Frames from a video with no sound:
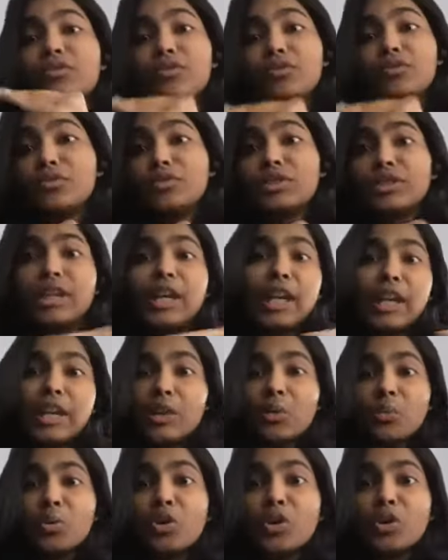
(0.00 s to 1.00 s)
saying
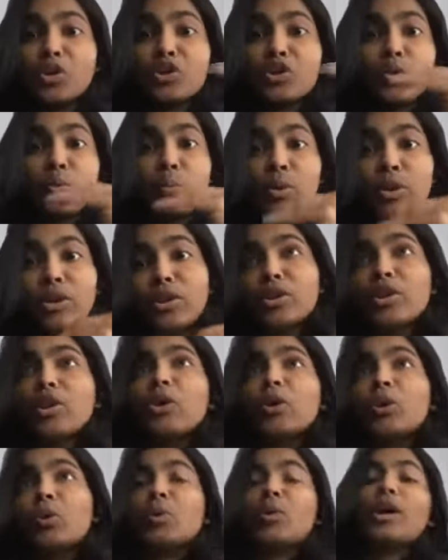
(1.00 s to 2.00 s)
the words with
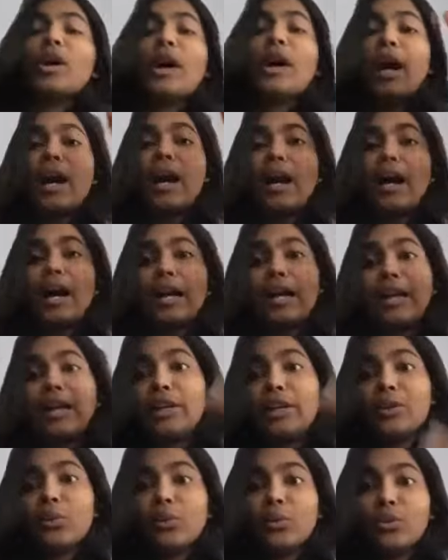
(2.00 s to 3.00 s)
no
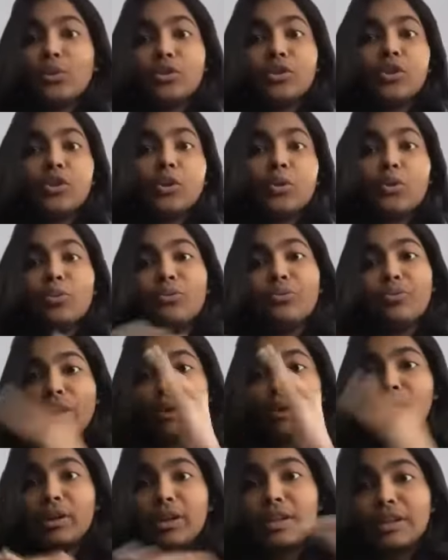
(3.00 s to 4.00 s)
high or low
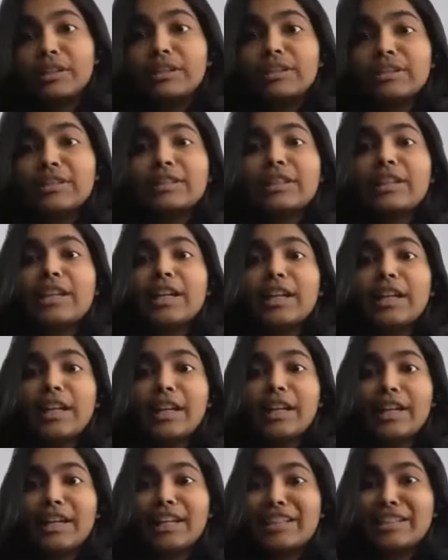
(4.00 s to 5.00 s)
variance.
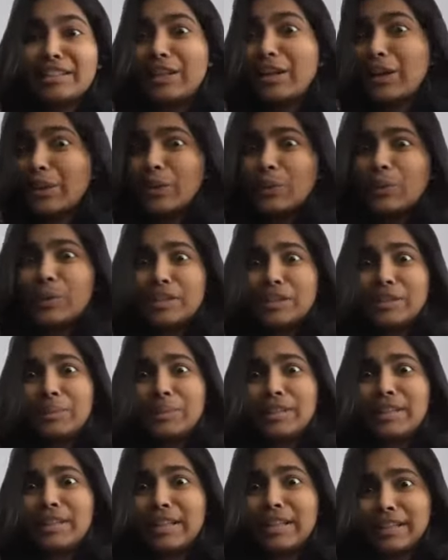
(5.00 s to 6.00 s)
It's not going to
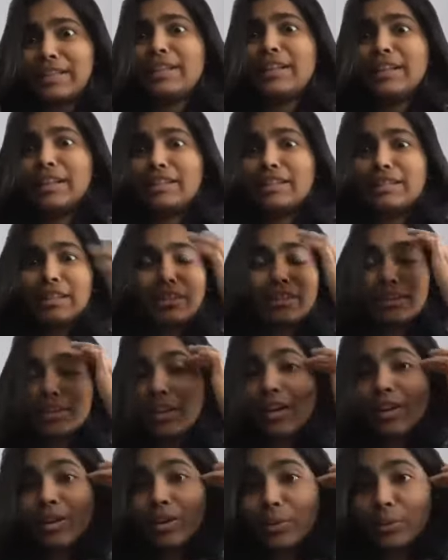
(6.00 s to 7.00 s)
be that nice. That's
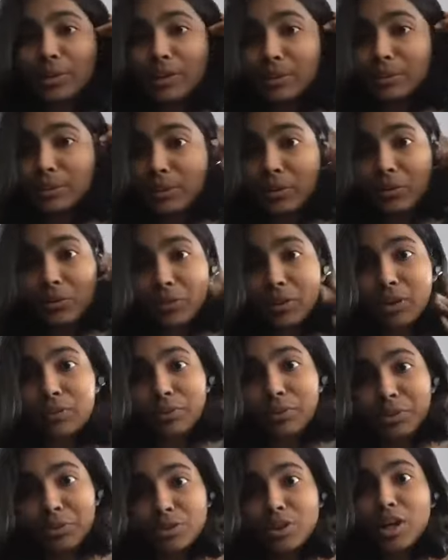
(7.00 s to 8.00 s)
not going to be your
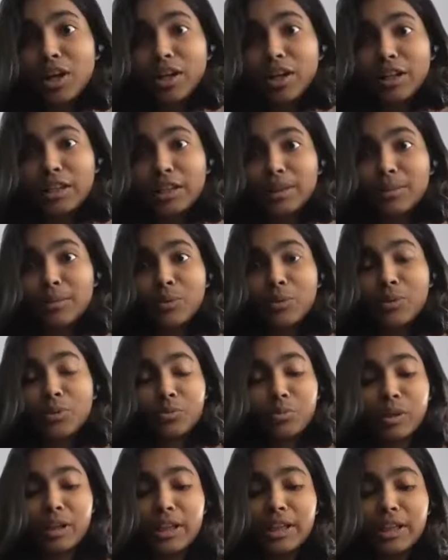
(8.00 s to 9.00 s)
favorite song anymore,
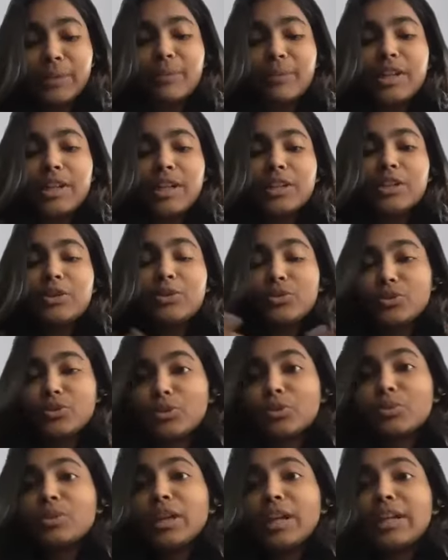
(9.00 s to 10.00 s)
right? You
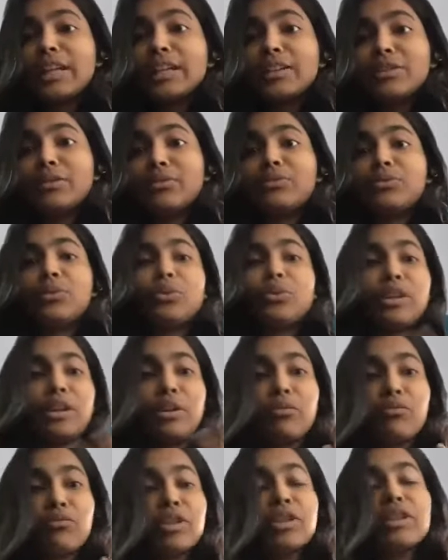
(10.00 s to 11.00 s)
do like it for that
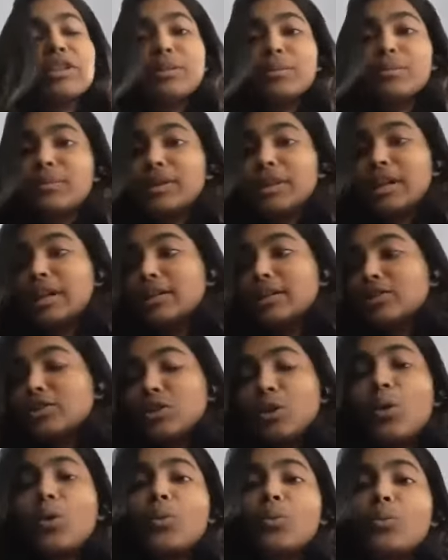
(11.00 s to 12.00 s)
rhythm, that
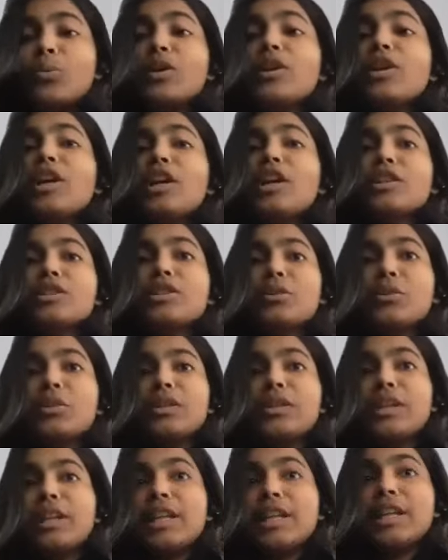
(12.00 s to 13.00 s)
tone. So
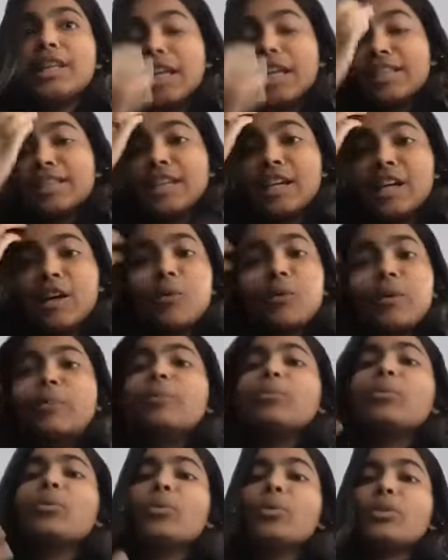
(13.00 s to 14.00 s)
that's how
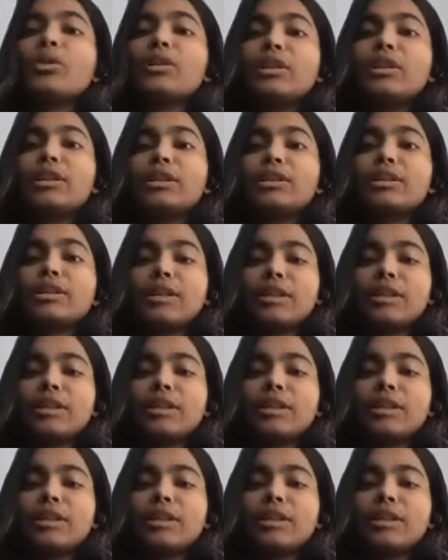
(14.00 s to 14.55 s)
important